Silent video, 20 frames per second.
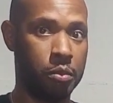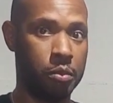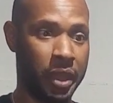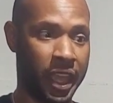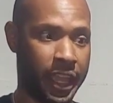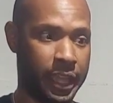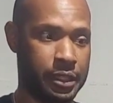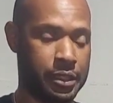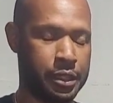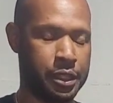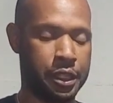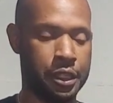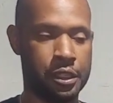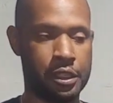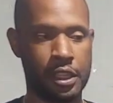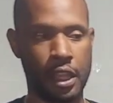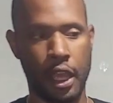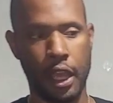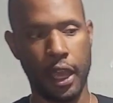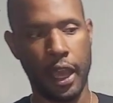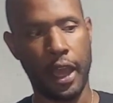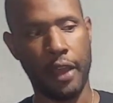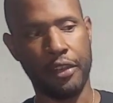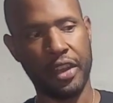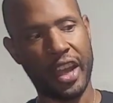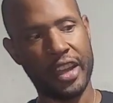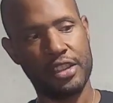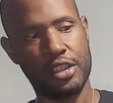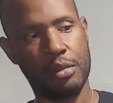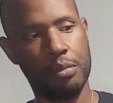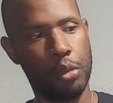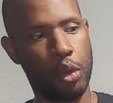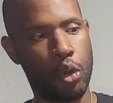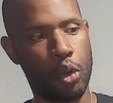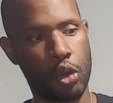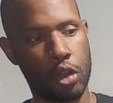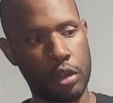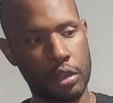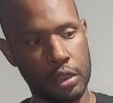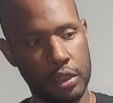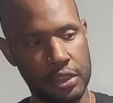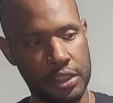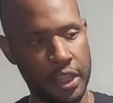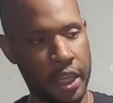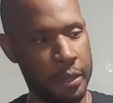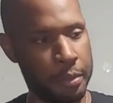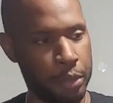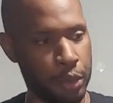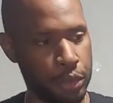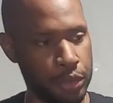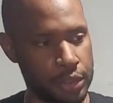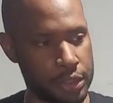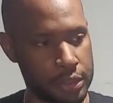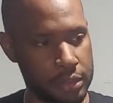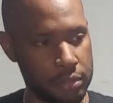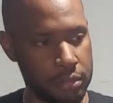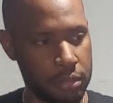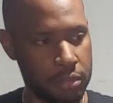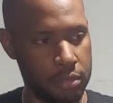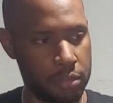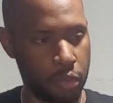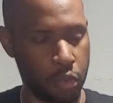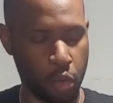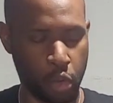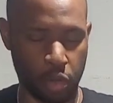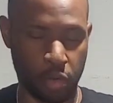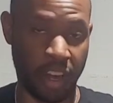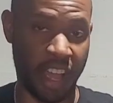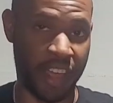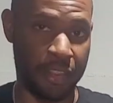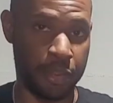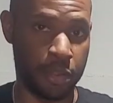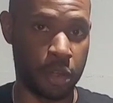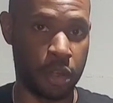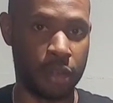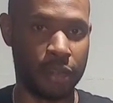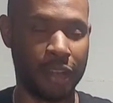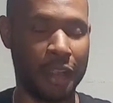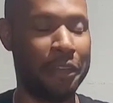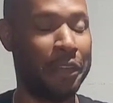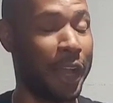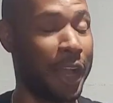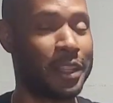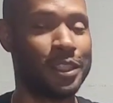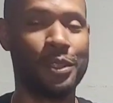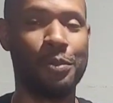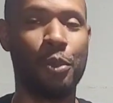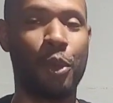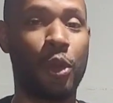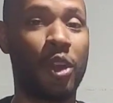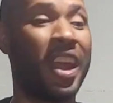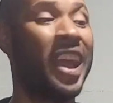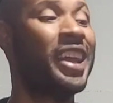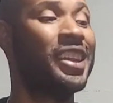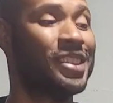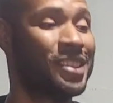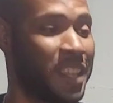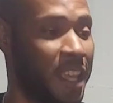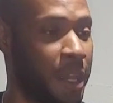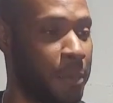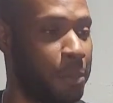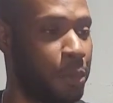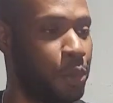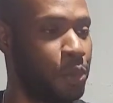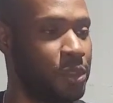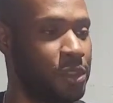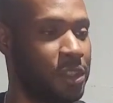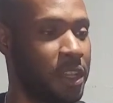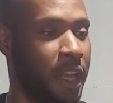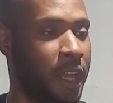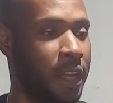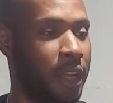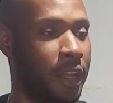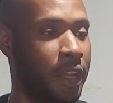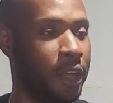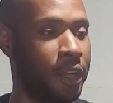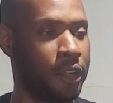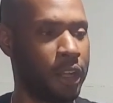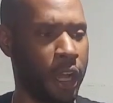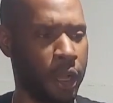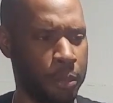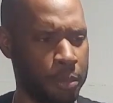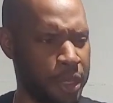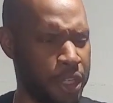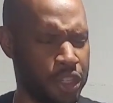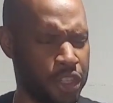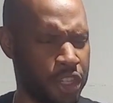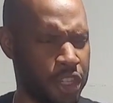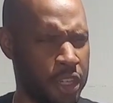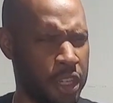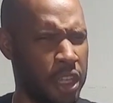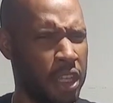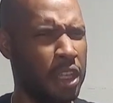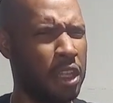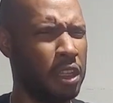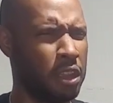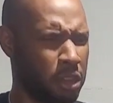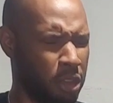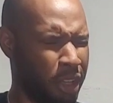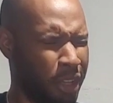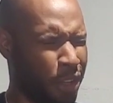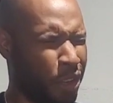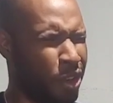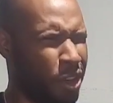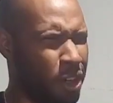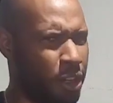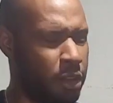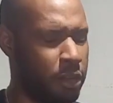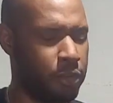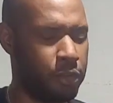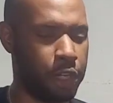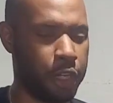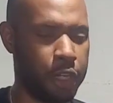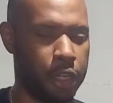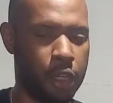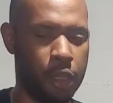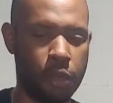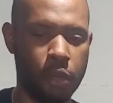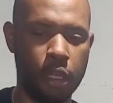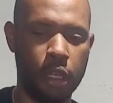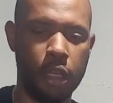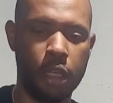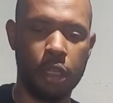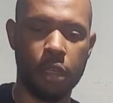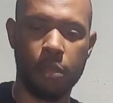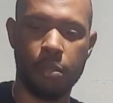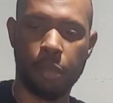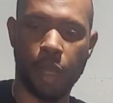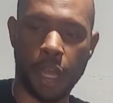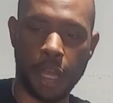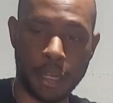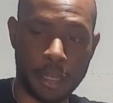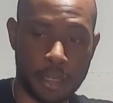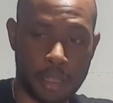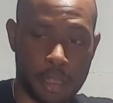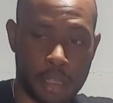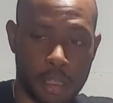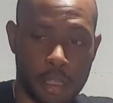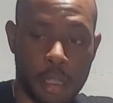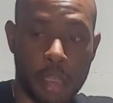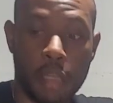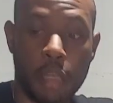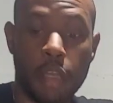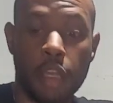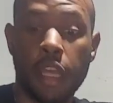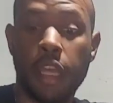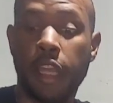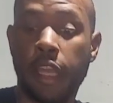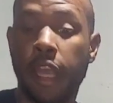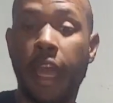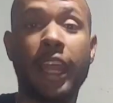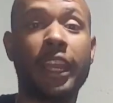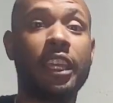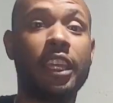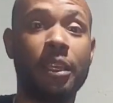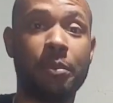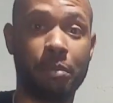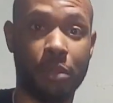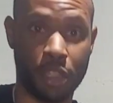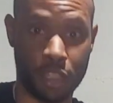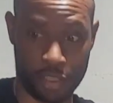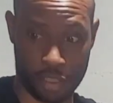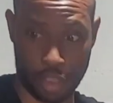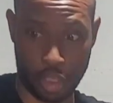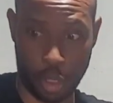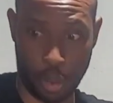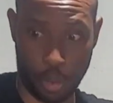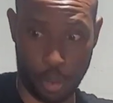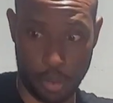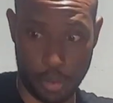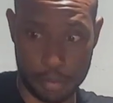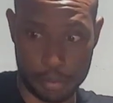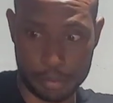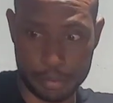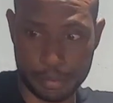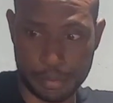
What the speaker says: magazines. I've got some more samples, or rather, I've got some more examples that I'll mention later on in the video, but got to keep this going.